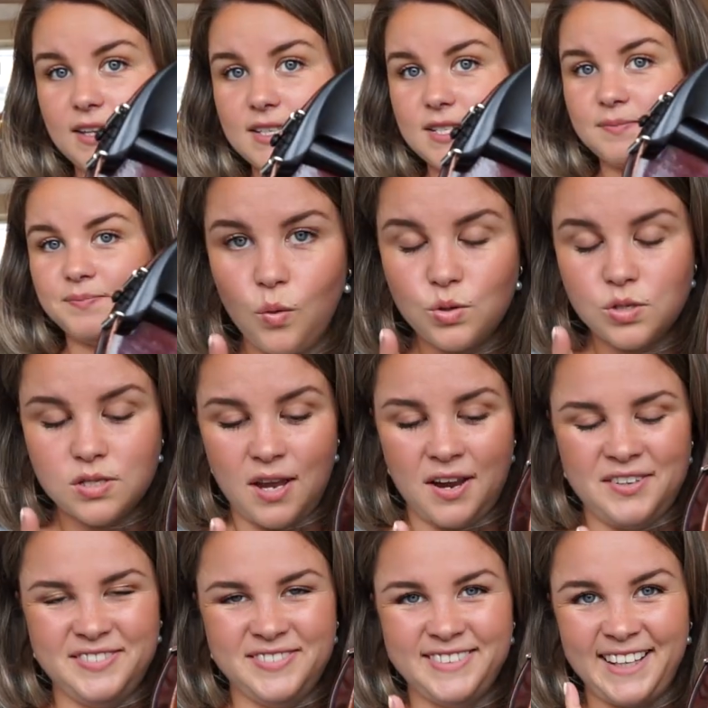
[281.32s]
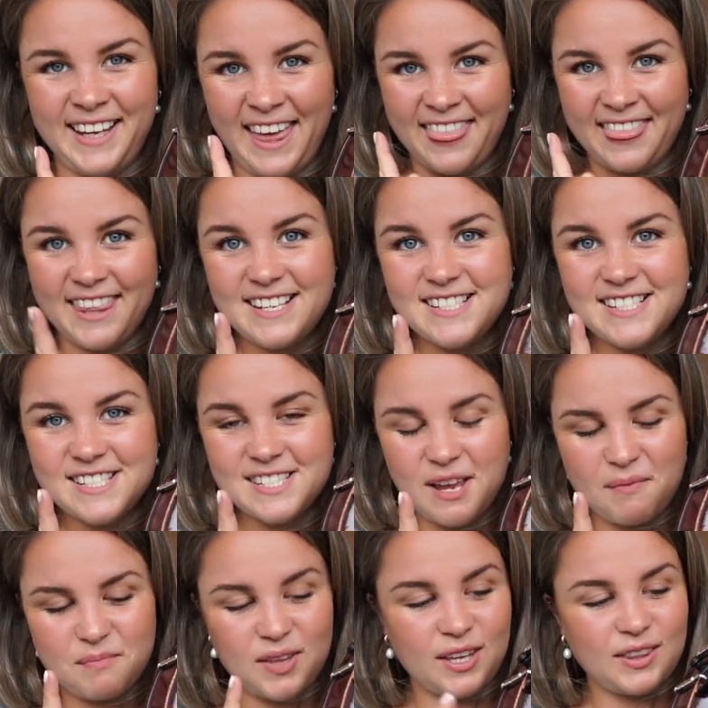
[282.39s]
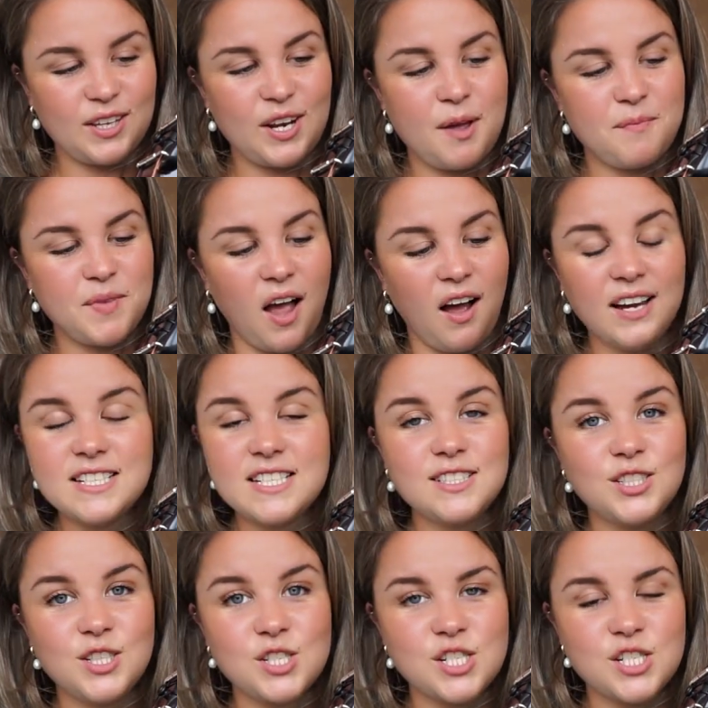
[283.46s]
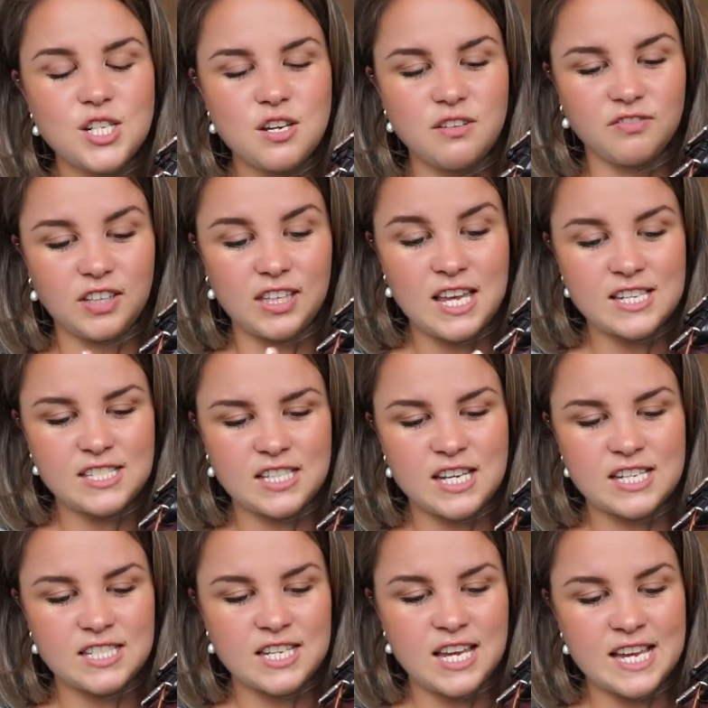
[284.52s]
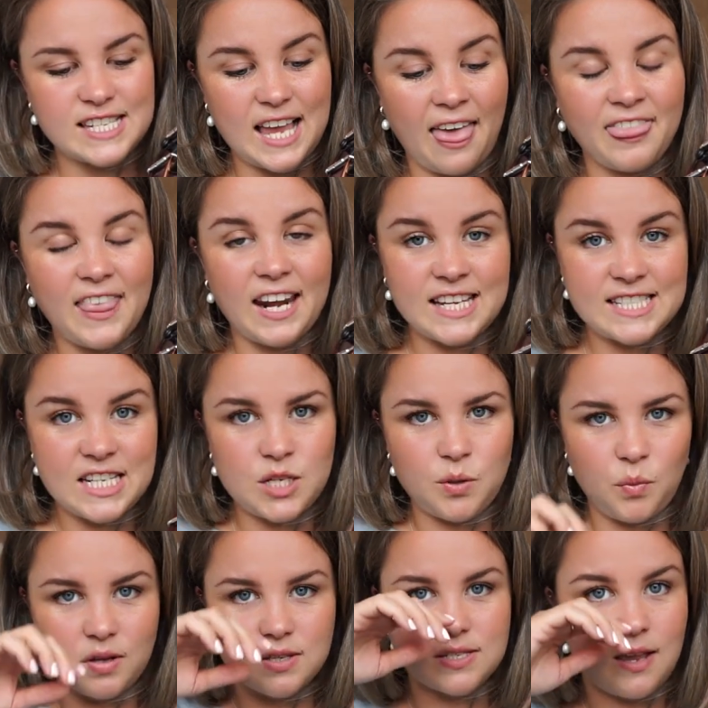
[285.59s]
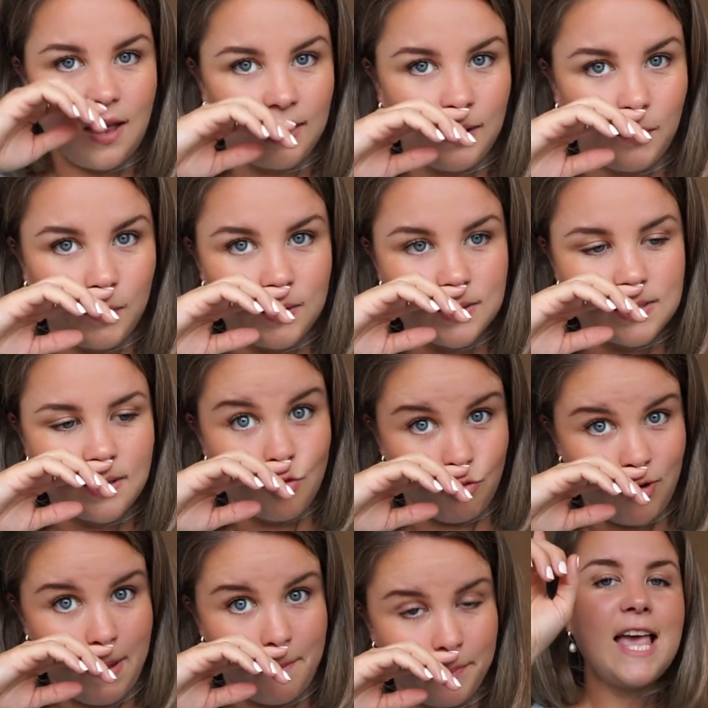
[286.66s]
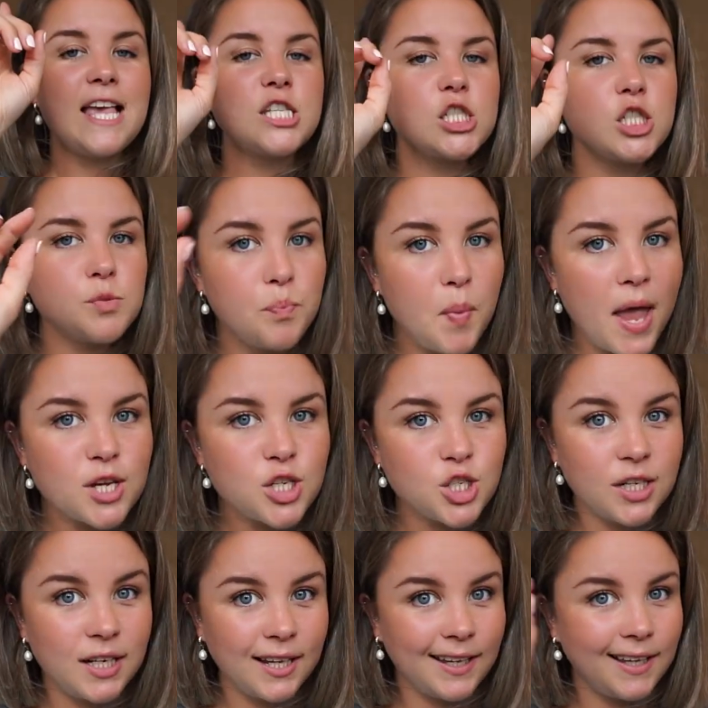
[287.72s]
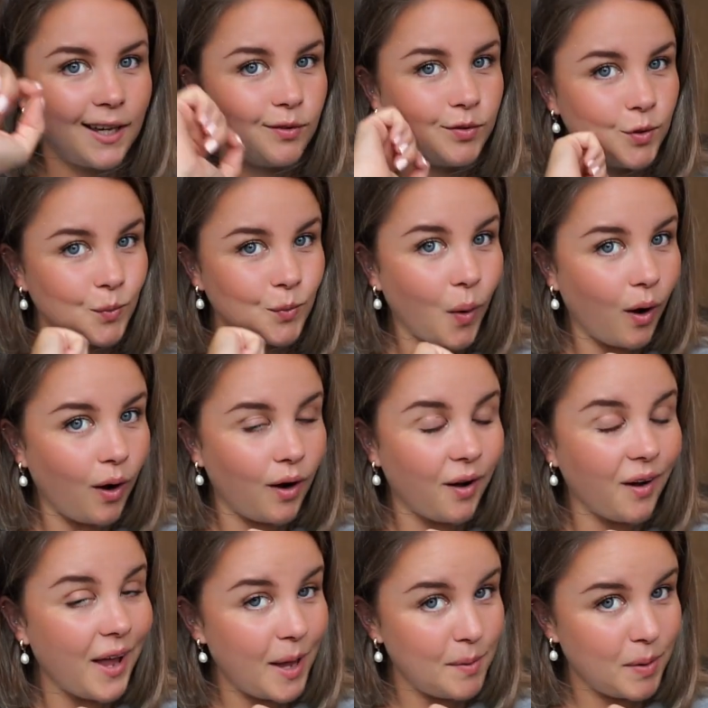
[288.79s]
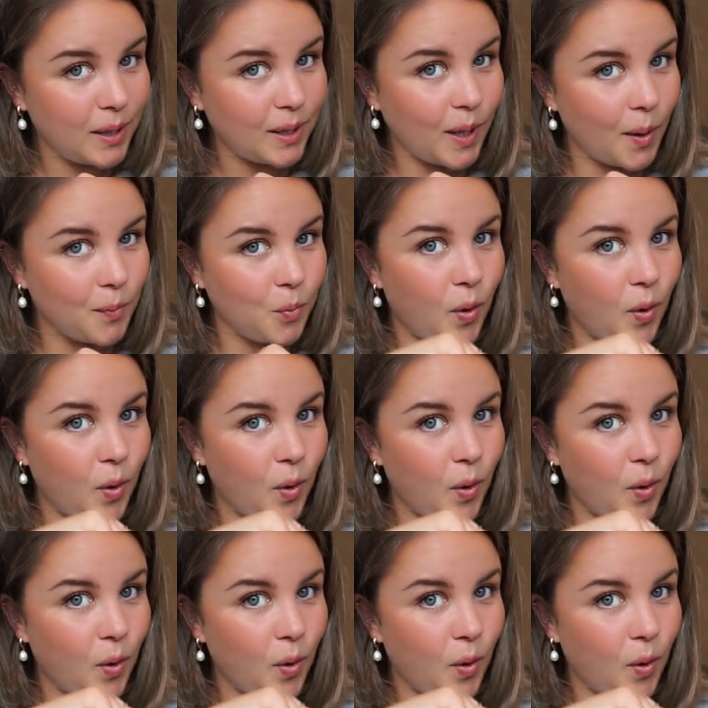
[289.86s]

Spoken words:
it. Also, this is something that I didn't used to do for years and years and years, and then I did it once and it was grim. Especially if you are a makeup